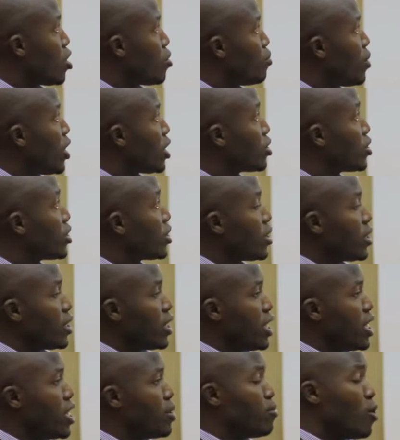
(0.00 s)
but
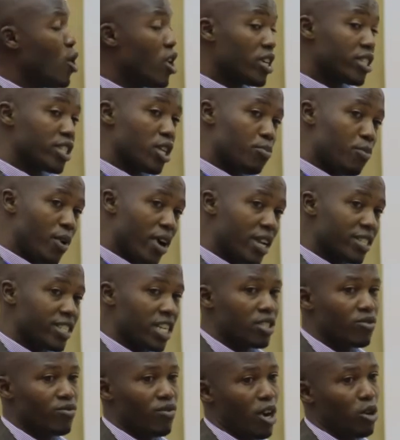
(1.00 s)
among the
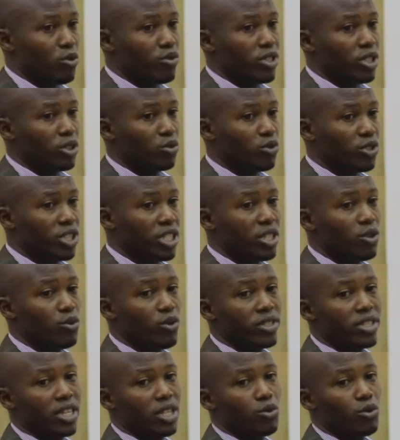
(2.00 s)
parasites found, to see
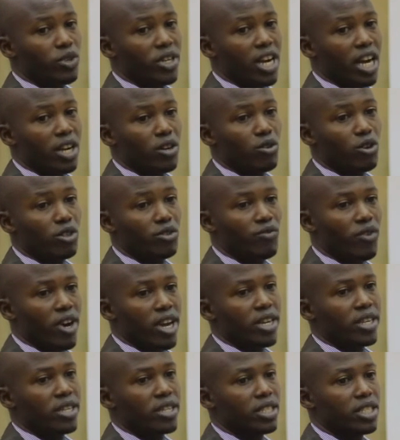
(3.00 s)
whether we cannot
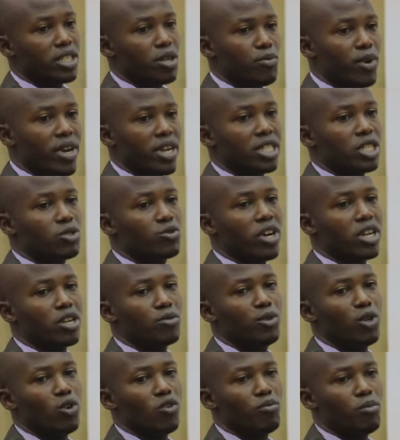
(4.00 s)
find the parasites can
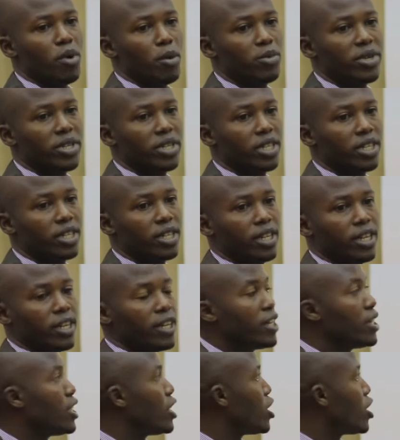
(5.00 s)
be of public
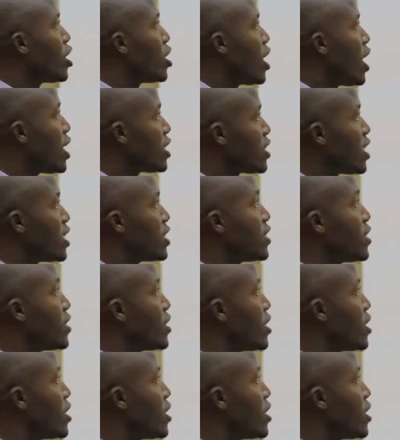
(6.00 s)
hazard.